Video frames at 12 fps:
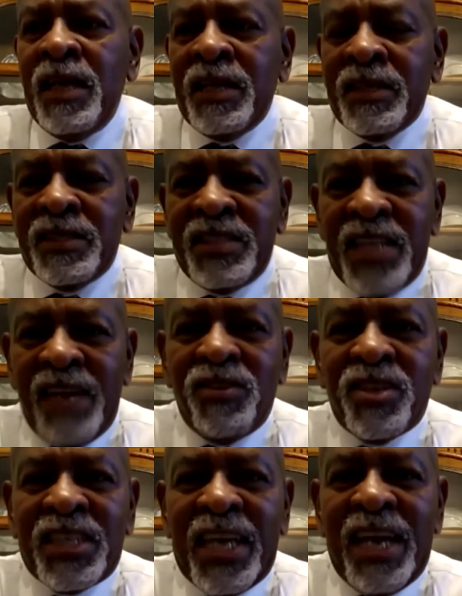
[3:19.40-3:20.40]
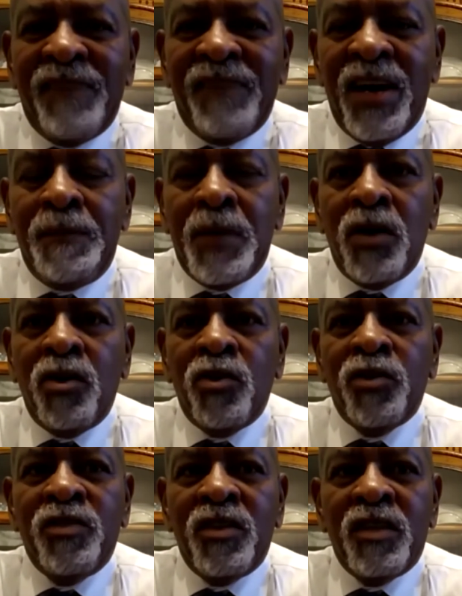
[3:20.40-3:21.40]
never gave up on
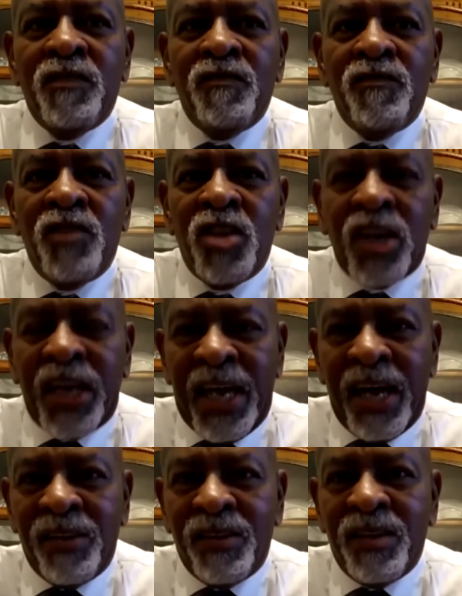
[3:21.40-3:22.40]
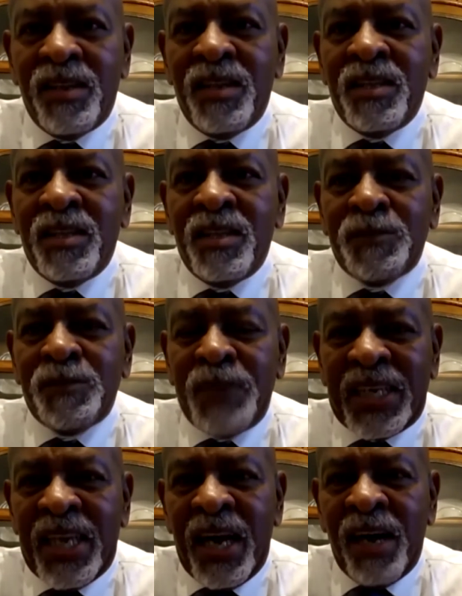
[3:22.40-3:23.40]
looking out, speaking
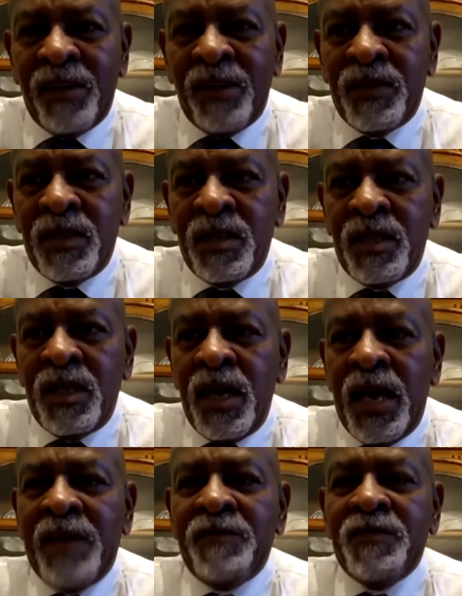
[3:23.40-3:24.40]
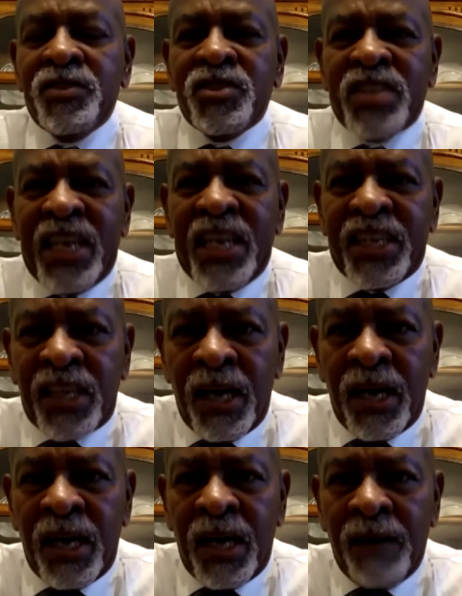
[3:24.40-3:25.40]
out, and standing up
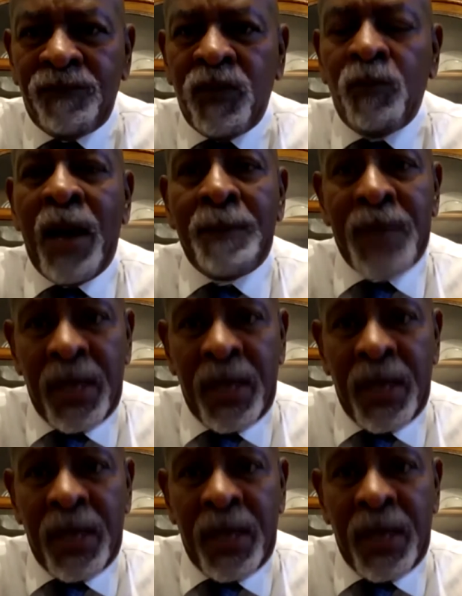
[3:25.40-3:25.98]
for my people.